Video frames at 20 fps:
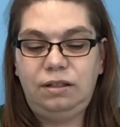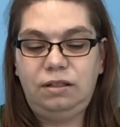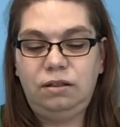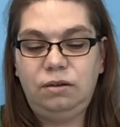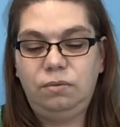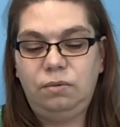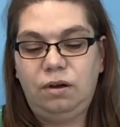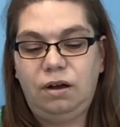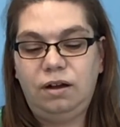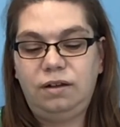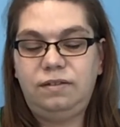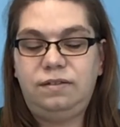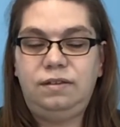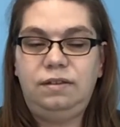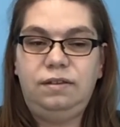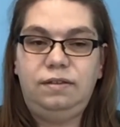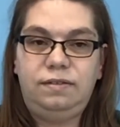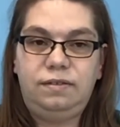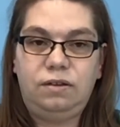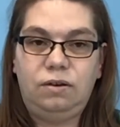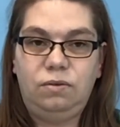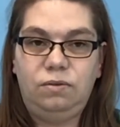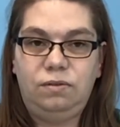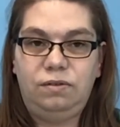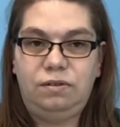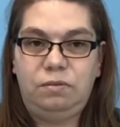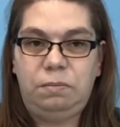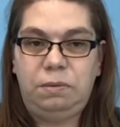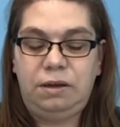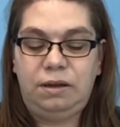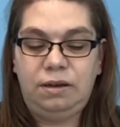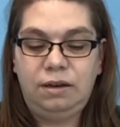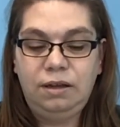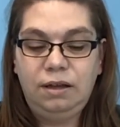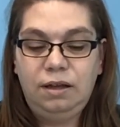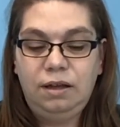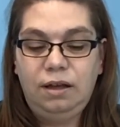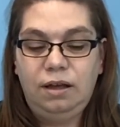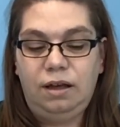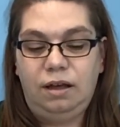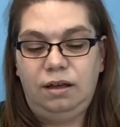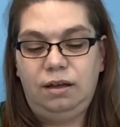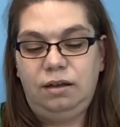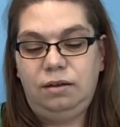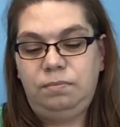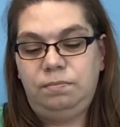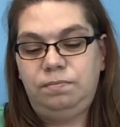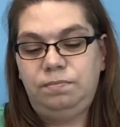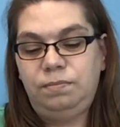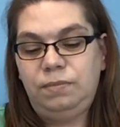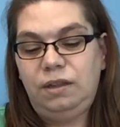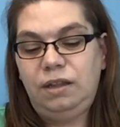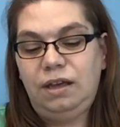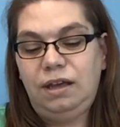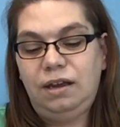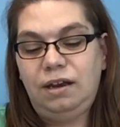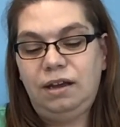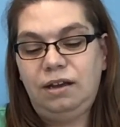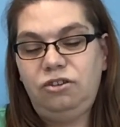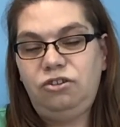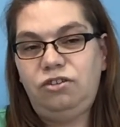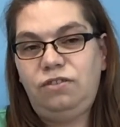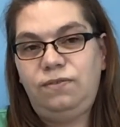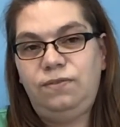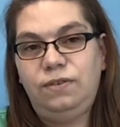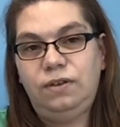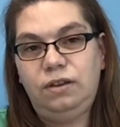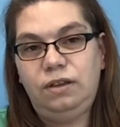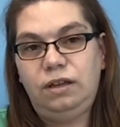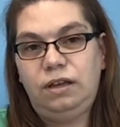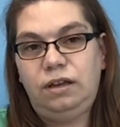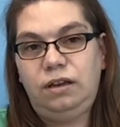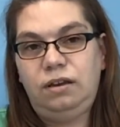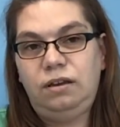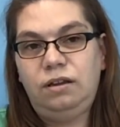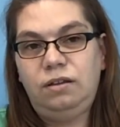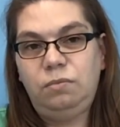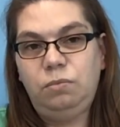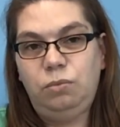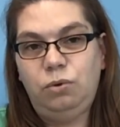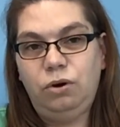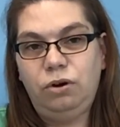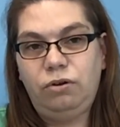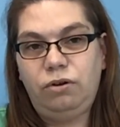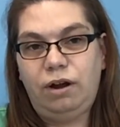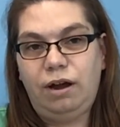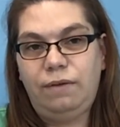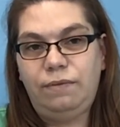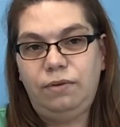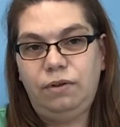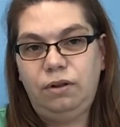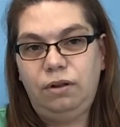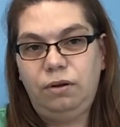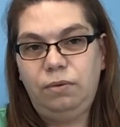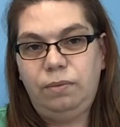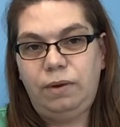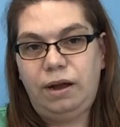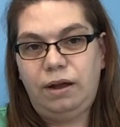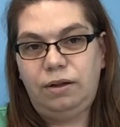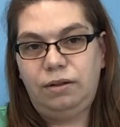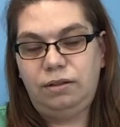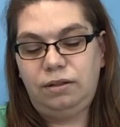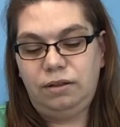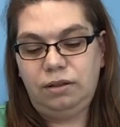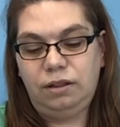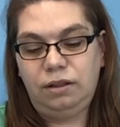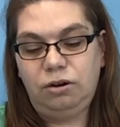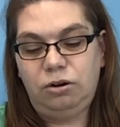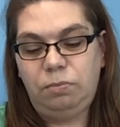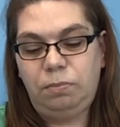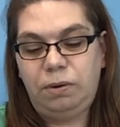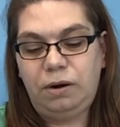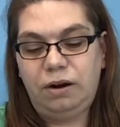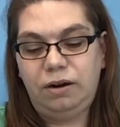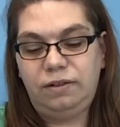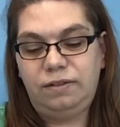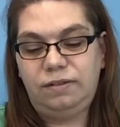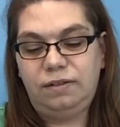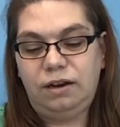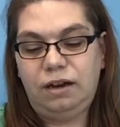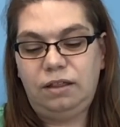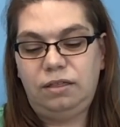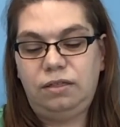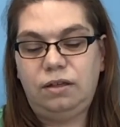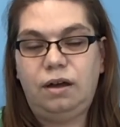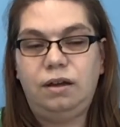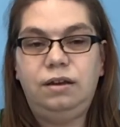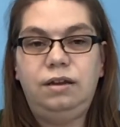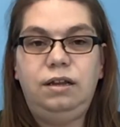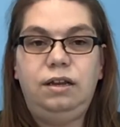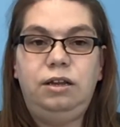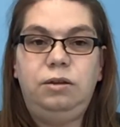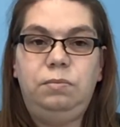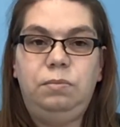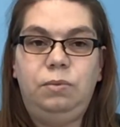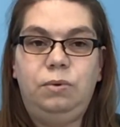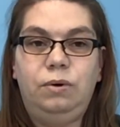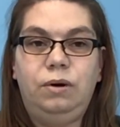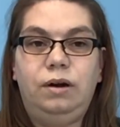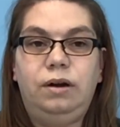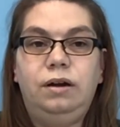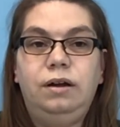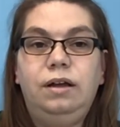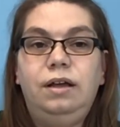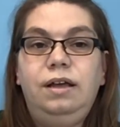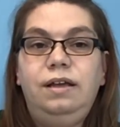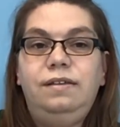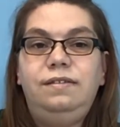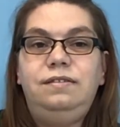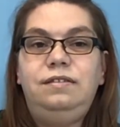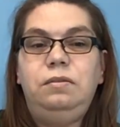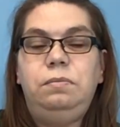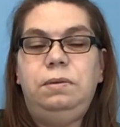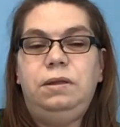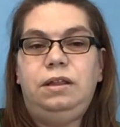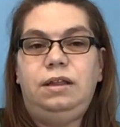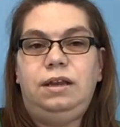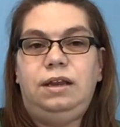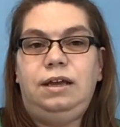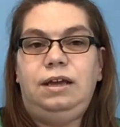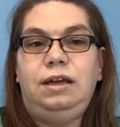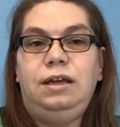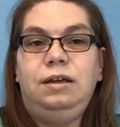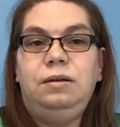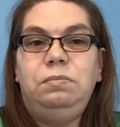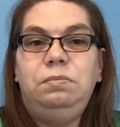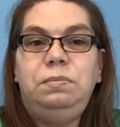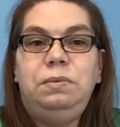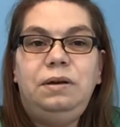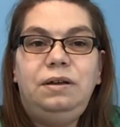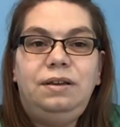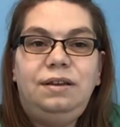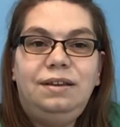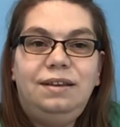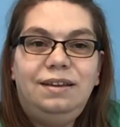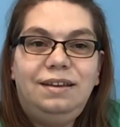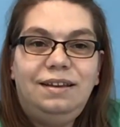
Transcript: the rocks and the stones a bit. And I just filled in more gravel around the little parts that I thought needed more stability. But